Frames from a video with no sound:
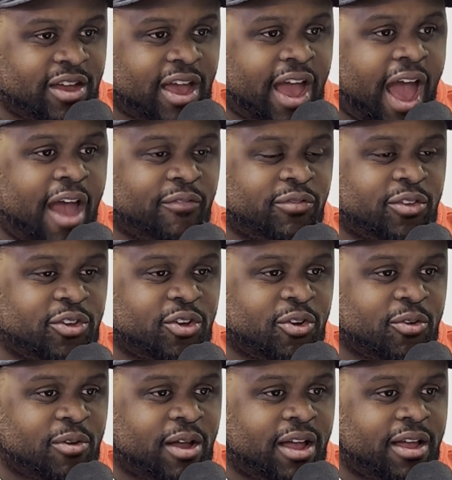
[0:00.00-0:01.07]
After
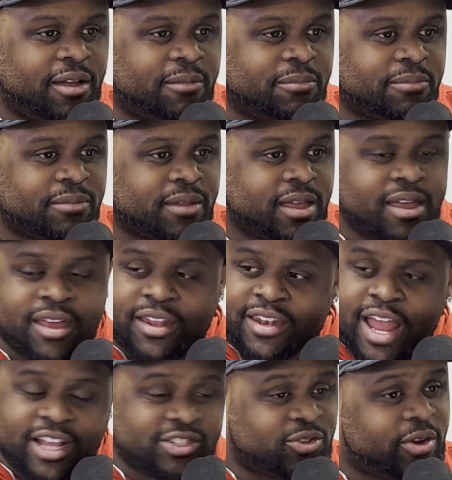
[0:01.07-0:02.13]
your
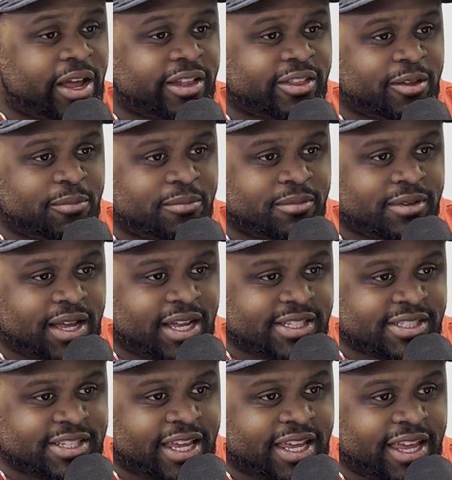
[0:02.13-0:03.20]
national anthem
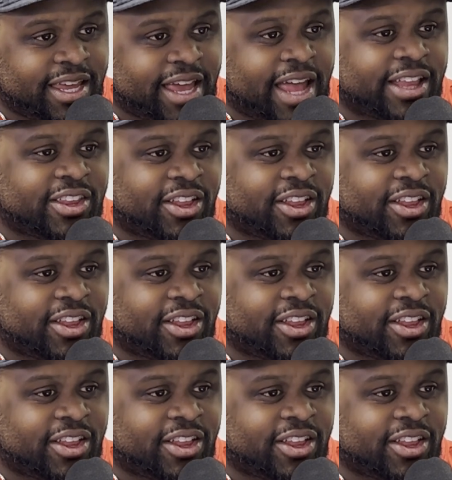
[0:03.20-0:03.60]
singing at the